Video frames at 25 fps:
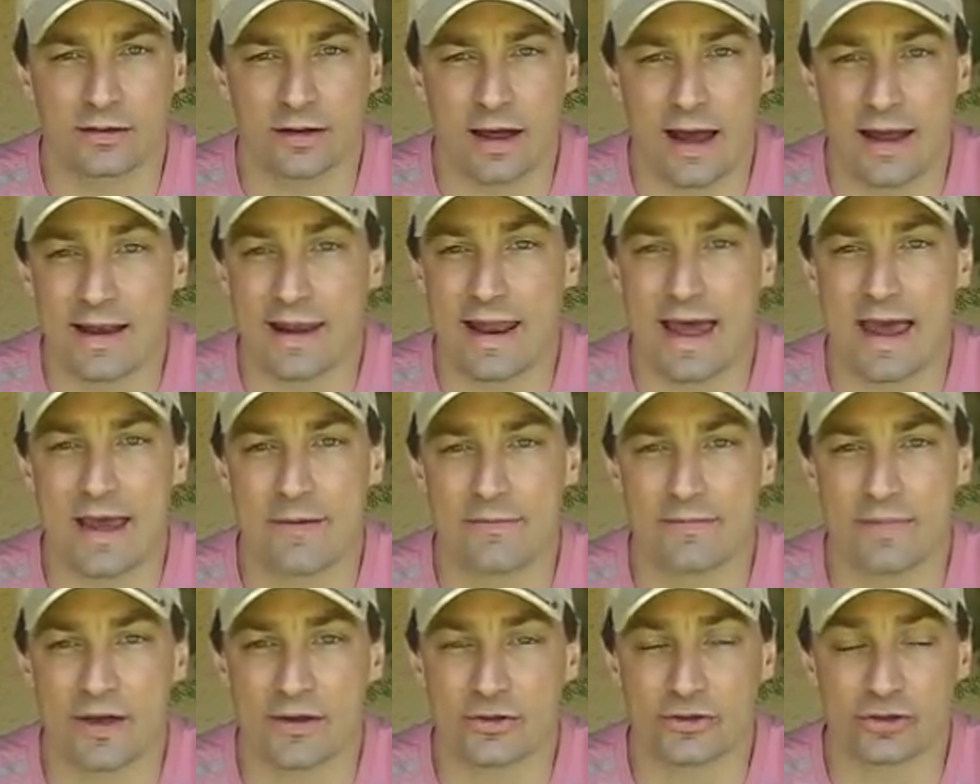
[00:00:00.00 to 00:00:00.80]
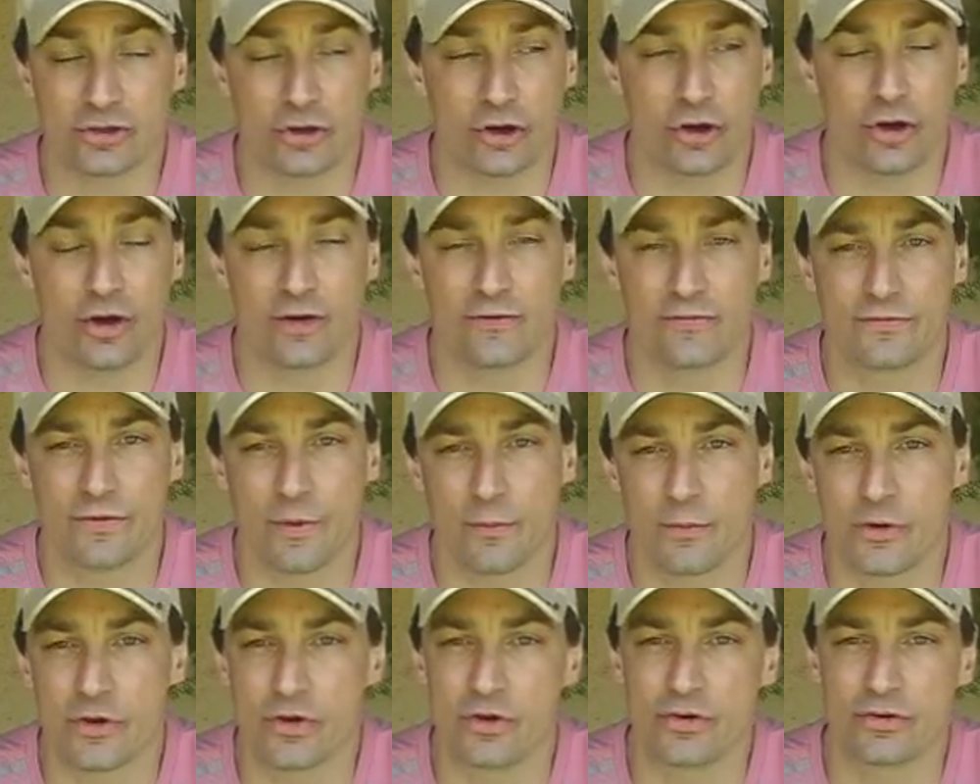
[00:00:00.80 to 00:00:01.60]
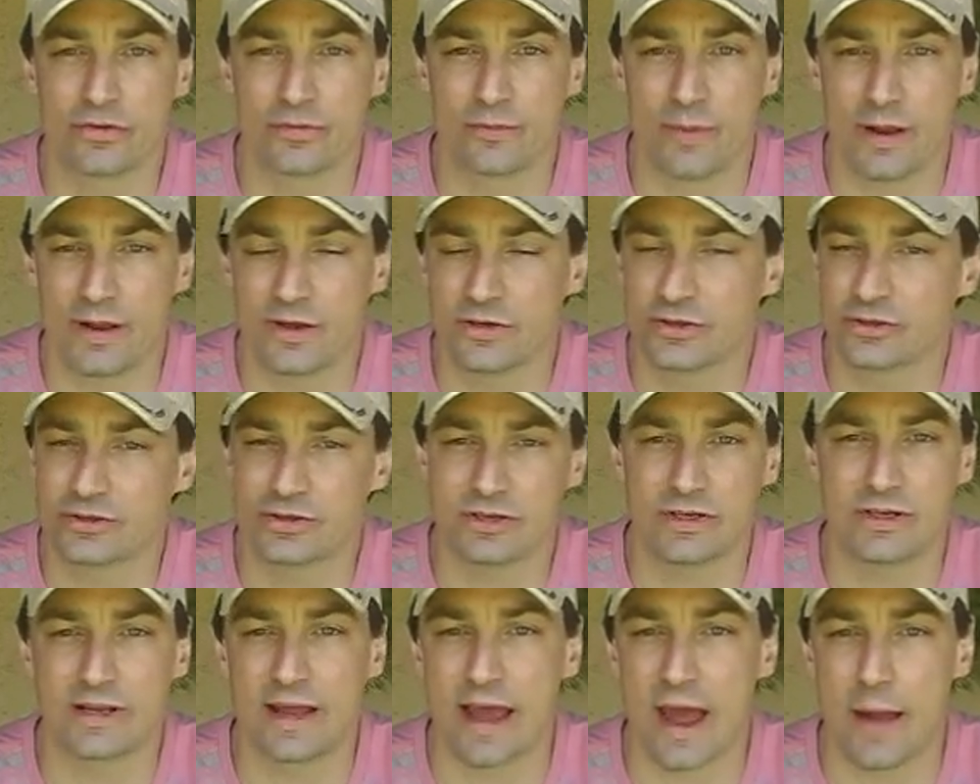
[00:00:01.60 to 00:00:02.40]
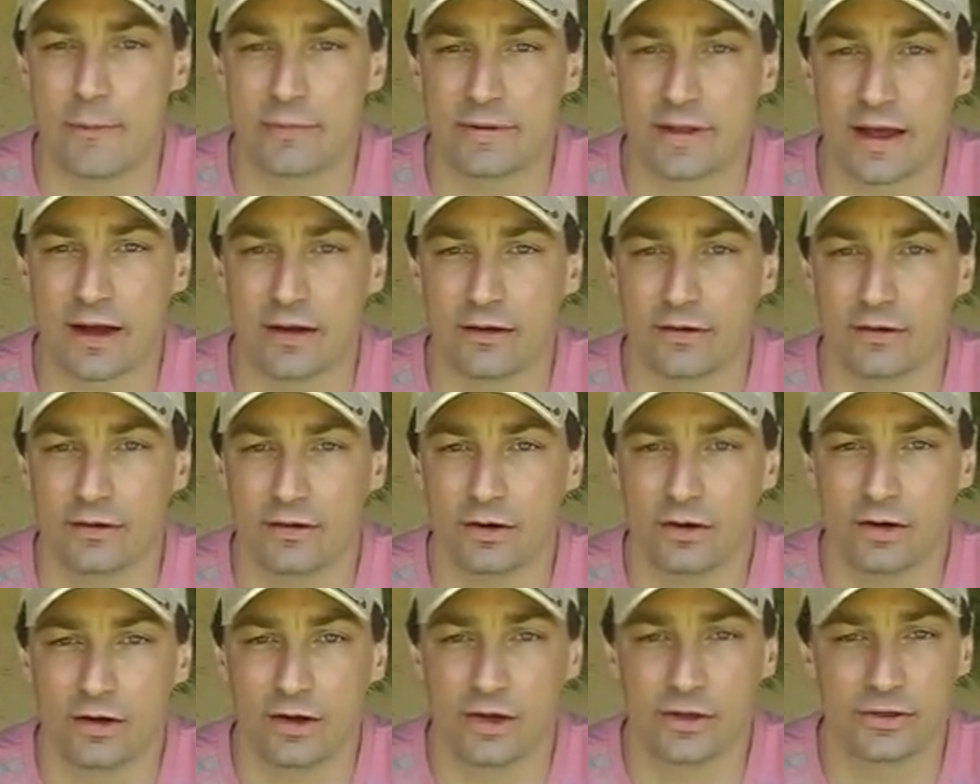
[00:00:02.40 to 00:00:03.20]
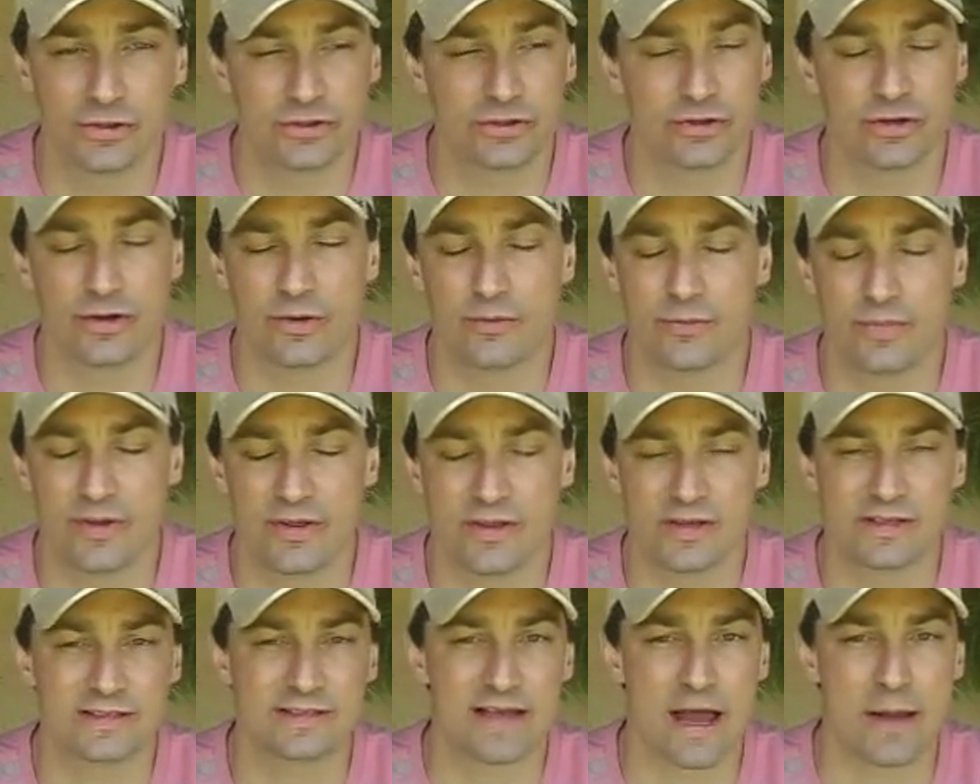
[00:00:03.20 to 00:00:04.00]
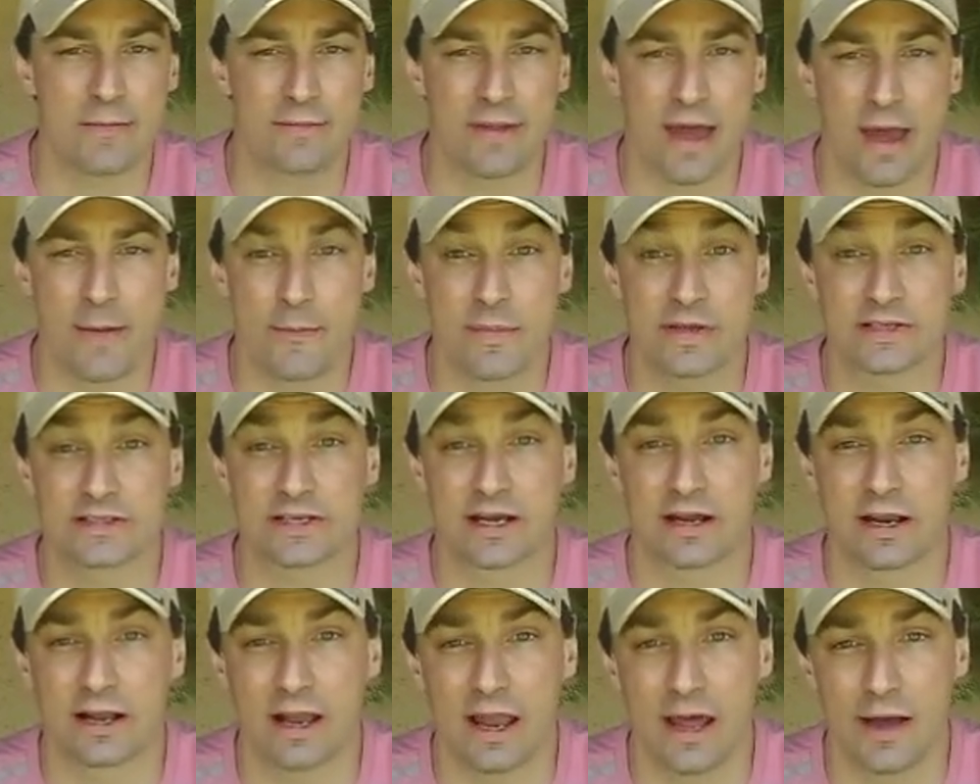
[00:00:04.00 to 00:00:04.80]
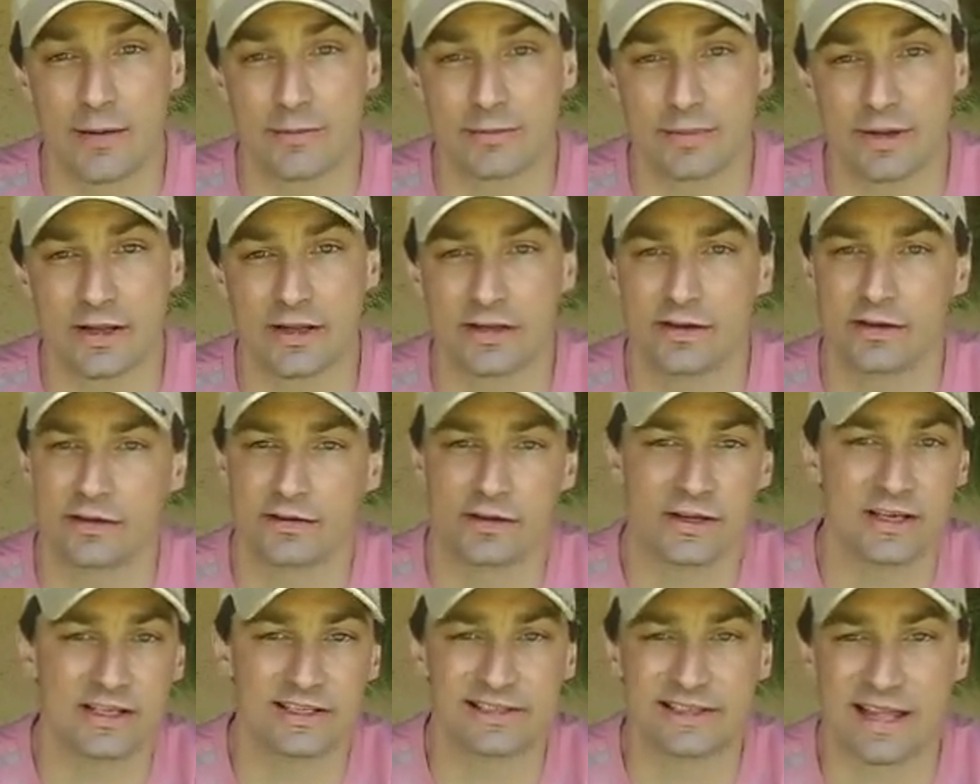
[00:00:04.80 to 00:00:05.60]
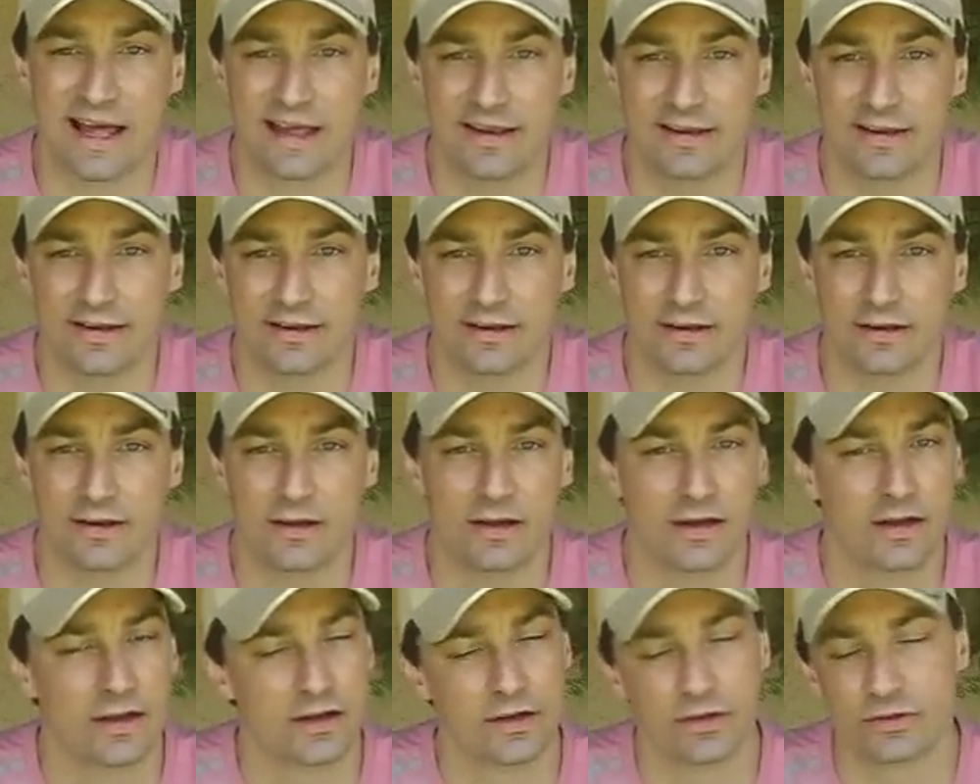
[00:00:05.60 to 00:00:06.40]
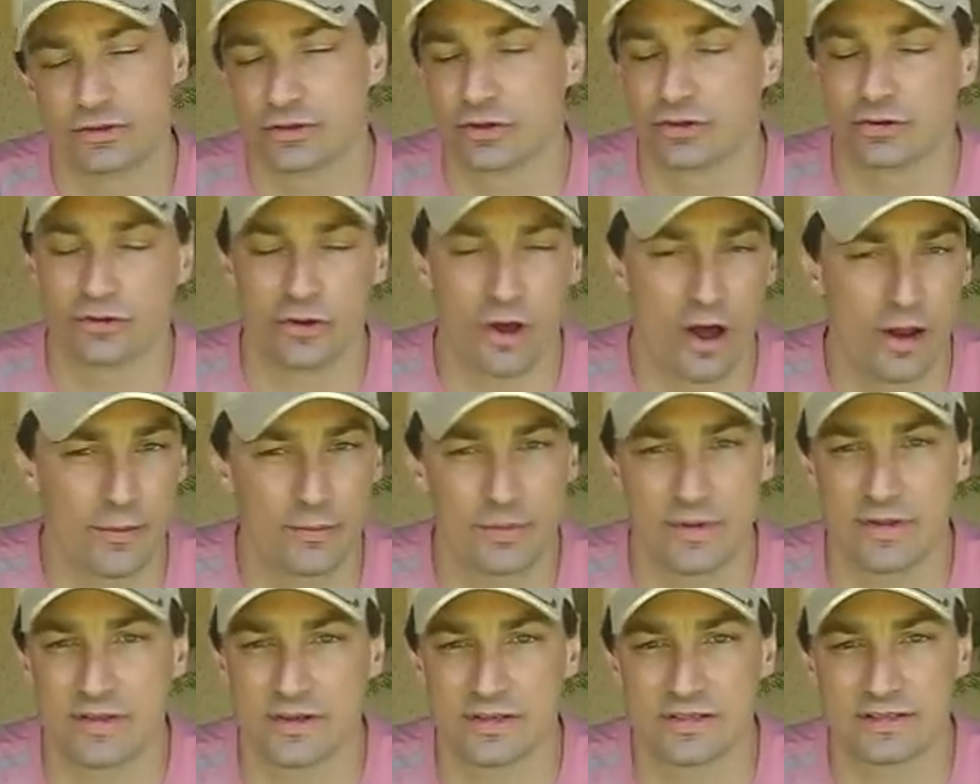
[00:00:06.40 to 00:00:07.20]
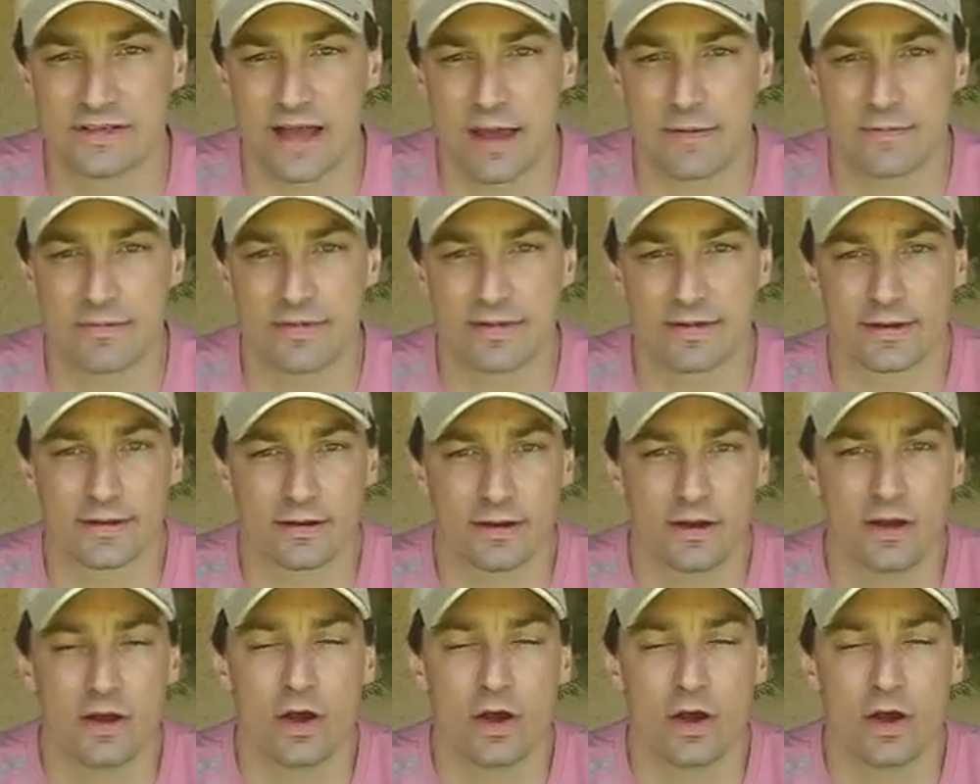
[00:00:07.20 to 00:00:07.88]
a name that you heard from a youth ministry in Cape Town. It shouldn't be the same name as a club in East London. It should not be the same thing.